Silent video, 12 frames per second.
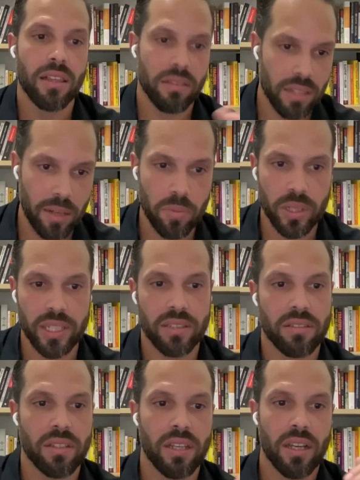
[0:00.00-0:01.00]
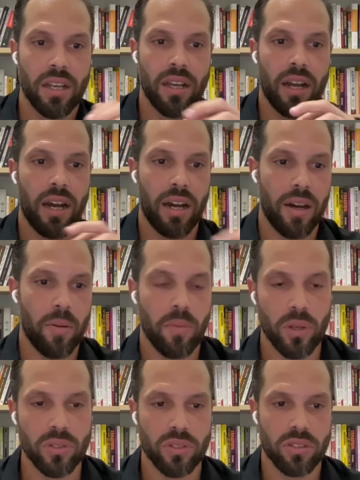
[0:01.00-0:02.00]
Lemlist.
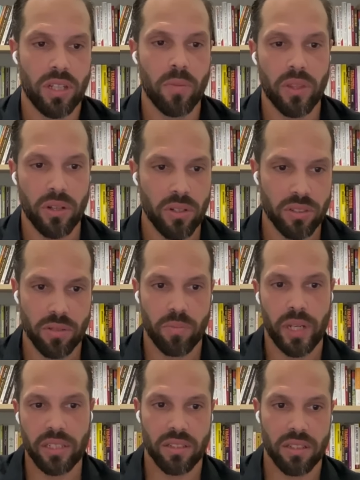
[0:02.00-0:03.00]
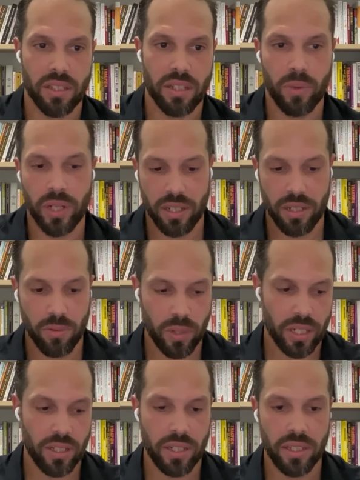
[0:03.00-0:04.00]
Those are some of those, and basically we can
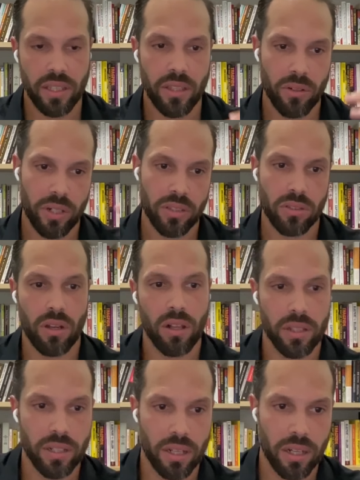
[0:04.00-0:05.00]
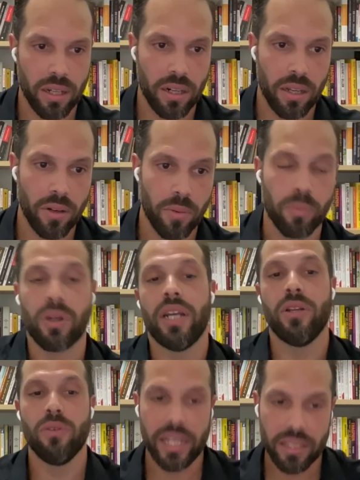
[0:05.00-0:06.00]
either install a brand
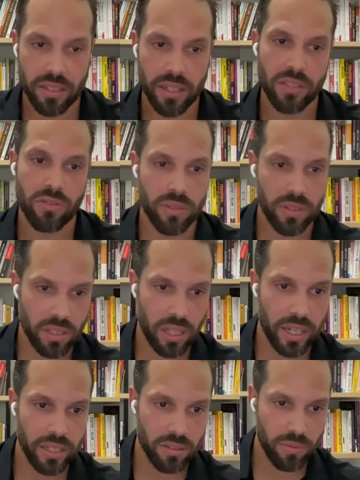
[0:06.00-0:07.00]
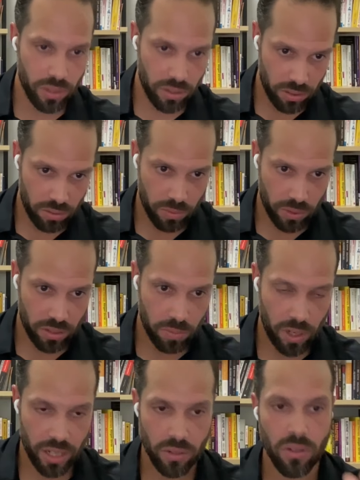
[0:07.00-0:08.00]
new ATS for these clients with this
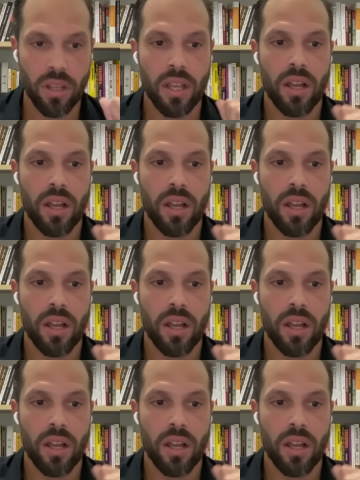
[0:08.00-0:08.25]
model,